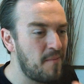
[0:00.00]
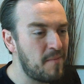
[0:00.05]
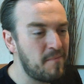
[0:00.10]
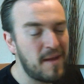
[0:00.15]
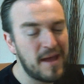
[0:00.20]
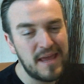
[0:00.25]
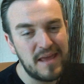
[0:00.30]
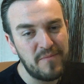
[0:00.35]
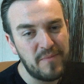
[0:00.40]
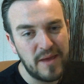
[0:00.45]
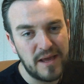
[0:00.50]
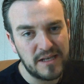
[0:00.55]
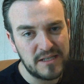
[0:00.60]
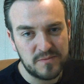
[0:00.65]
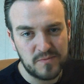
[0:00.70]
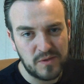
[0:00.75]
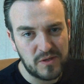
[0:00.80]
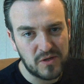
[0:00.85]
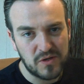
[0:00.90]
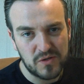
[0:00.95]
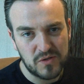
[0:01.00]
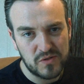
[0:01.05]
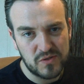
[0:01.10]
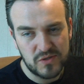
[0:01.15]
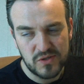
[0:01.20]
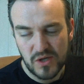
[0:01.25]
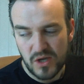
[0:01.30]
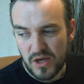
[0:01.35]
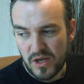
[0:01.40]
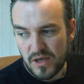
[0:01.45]
And maybe it's
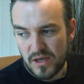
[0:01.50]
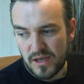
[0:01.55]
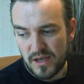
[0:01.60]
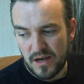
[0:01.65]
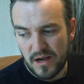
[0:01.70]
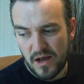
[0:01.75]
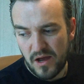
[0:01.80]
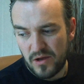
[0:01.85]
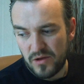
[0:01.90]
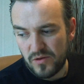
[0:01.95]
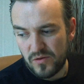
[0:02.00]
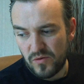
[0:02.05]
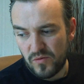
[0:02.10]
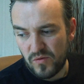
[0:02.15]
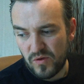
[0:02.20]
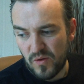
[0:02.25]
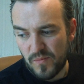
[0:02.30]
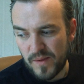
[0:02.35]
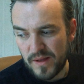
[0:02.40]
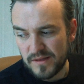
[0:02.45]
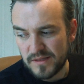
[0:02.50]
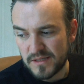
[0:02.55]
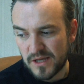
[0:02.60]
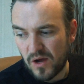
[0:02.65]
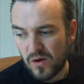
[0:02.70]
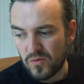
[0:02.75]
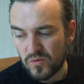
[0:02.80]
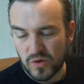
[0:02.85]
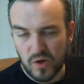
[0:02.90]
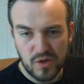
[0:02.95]
because, you know, you're being
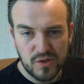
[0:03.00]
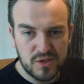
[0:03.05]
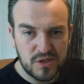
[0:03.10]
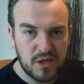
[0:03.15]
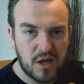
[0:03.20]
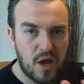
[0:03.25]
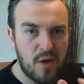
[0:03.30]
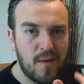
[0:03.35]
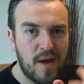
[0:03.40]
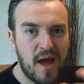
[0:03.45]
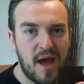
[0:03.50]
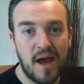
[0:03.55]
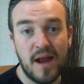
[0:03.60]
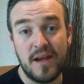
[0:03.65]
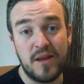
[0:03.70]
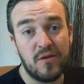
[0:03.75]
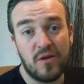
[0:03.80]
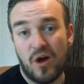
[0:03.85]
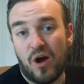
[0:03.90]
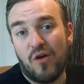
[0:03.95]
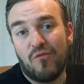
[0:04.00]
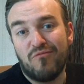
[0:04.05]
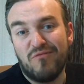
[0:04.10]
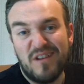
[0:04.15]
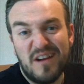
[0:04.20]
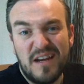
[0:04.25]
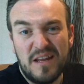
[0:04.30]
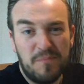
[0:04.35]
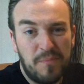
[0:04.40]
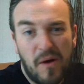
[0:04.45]
told not to go out and you can't
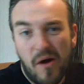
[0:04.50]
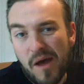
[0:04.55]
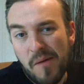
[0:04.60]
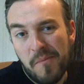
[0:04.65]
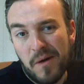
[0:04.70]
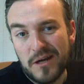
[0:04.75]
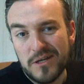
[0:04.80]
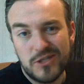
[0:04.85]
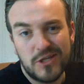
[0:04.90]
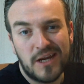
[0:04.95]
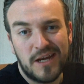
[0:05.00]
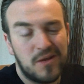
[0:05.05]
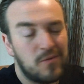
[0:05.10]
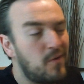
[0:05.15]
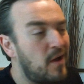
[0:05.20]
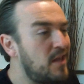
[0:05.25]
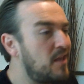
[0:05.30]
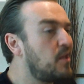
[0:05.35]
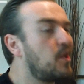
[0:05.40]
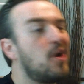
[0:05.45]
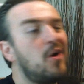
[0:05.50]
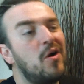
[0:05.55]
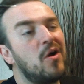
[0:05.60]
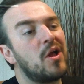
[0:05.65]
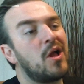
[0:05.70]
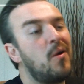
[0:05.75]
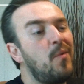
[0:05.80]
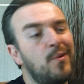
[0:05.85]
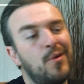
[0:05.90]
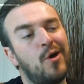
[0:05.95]
really buy much anyway. You can't
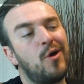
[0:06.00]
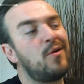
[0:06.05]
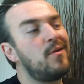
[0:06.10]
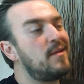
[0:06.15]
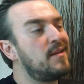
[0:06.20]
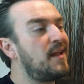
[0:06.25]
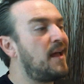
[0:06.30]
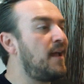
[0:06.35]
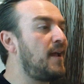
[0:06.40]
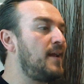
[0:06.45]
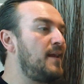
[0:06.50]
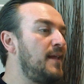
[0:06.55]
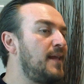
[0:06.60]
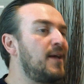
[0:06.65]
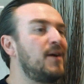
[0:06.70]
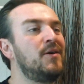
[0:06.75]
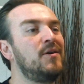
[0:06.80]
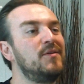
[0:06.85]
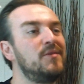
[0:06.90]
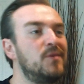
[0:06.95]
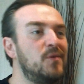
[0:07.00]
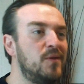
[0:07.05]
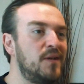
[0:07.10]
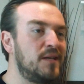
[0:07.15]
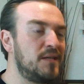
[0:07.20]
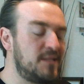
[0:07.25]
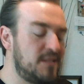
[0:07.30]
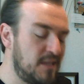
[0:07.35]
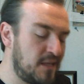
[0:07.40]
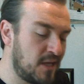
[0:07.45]
go on holiday and you can't do
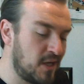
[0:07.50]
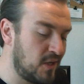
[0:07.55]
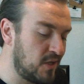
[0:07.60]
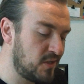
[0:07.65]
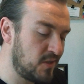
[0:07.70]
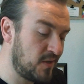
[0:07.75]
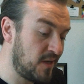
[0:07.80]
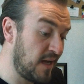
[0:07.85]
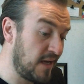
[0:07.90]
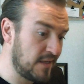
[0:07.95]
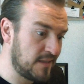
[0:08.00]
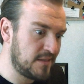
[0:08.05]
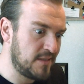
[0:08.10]
this and you can't do that.